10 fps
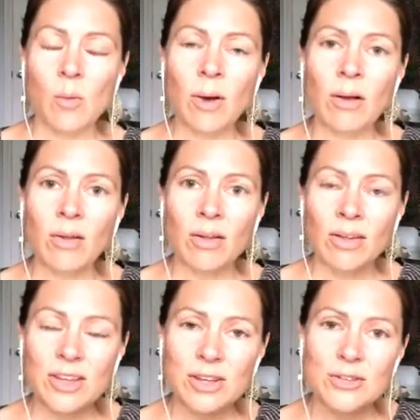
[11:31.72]
Well,
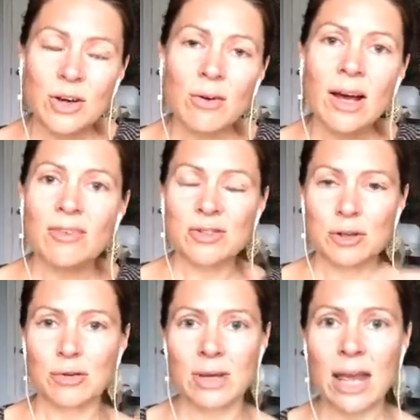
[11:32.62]
you don't have to
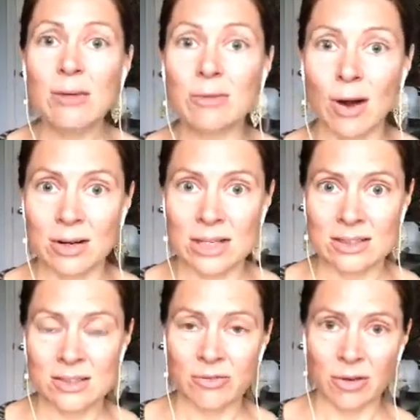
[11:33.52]
create
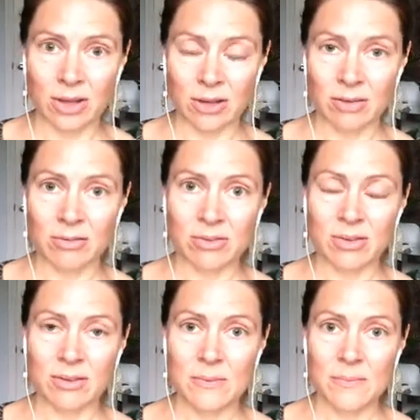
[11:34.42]
wrongness to forgive.
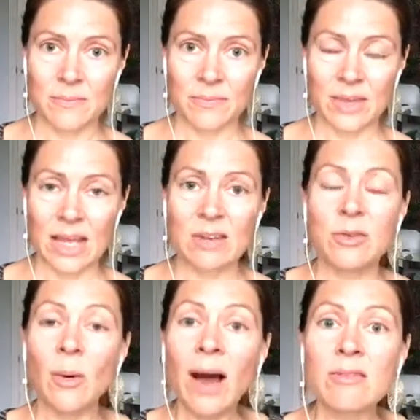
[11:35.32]
And
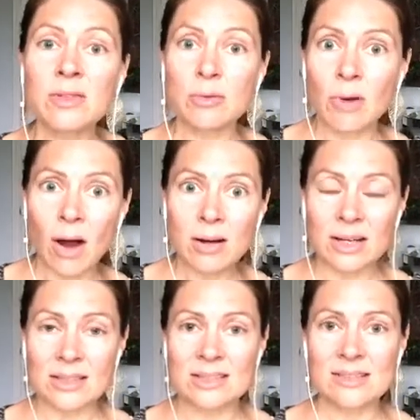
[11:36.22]
if you have no
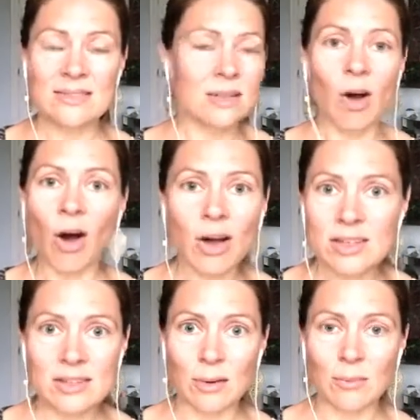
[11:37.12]
wrongness, then
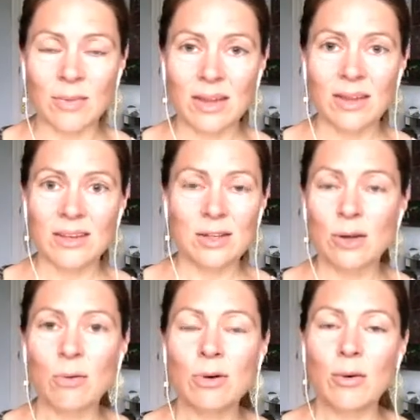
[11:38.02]
awesome. You
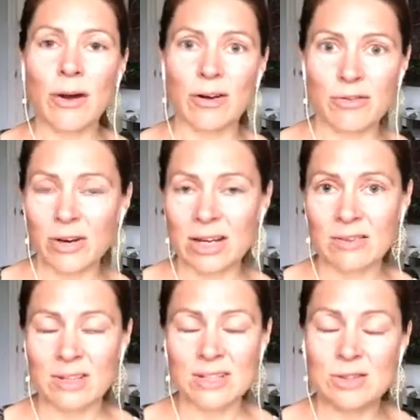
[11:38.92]
don't require
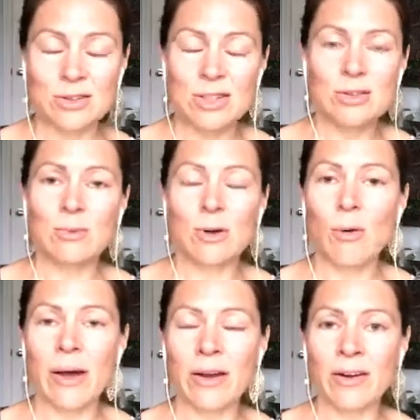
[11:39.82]
forgiveness. You just
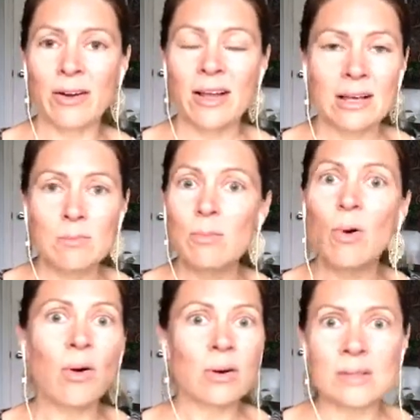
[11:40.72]
require
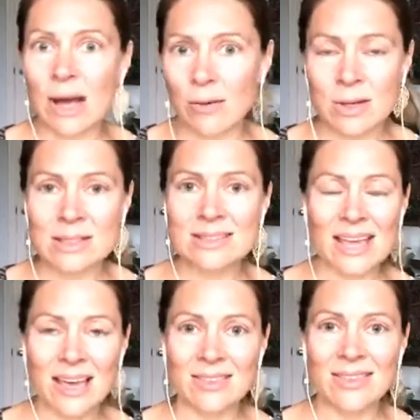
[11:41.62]
more allowance
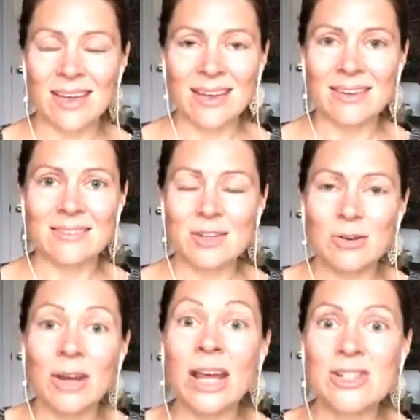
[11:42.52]
and then
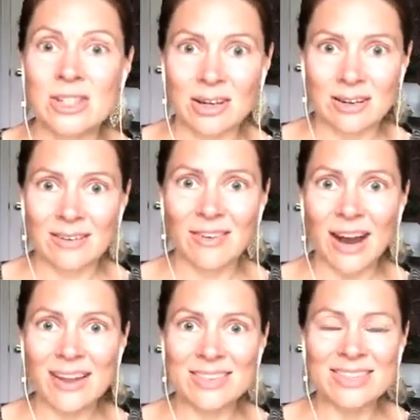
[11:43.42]
creation,
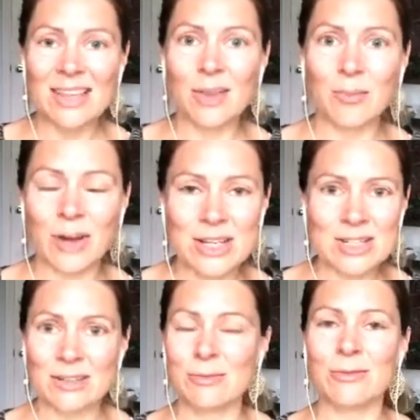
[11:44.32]
right? The
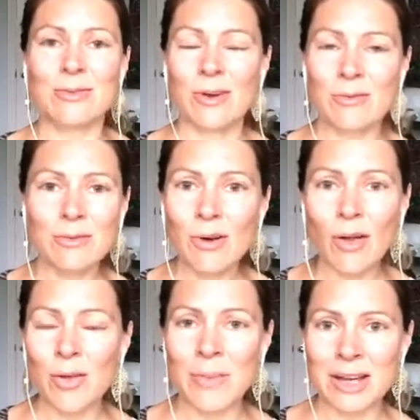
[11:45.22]
celebration of
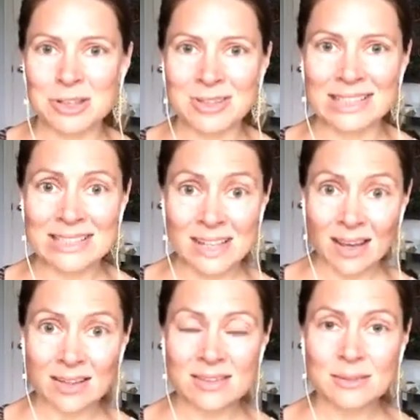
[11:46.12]
all the magic that's
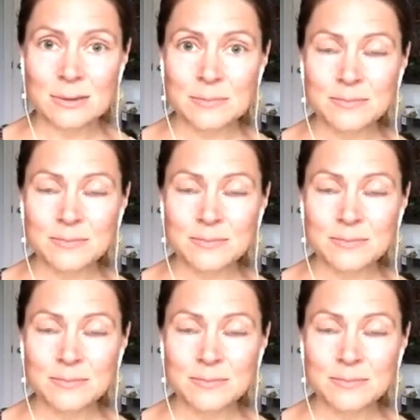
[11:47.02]
next.